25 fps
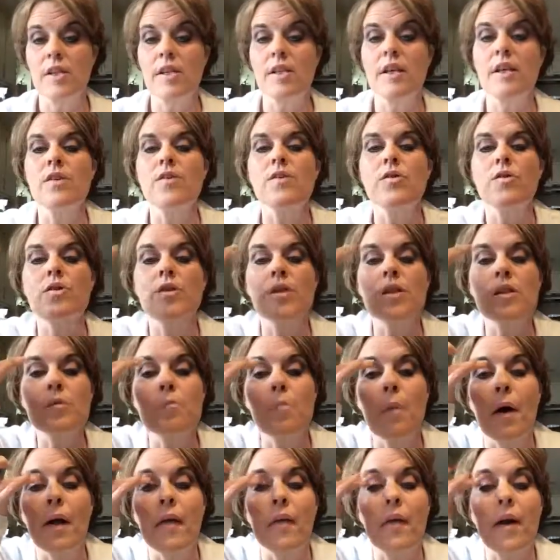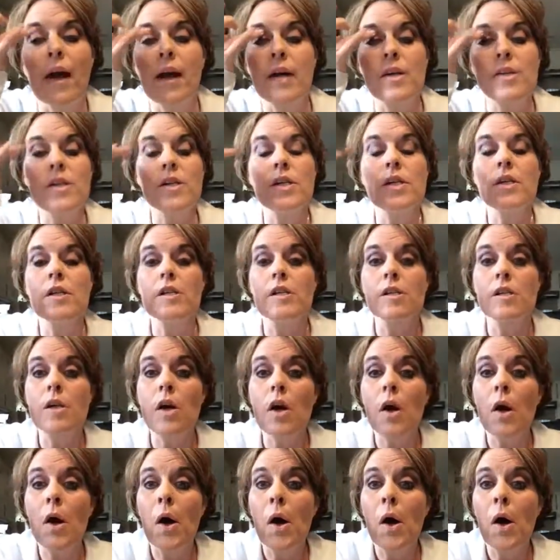These are just my lashes.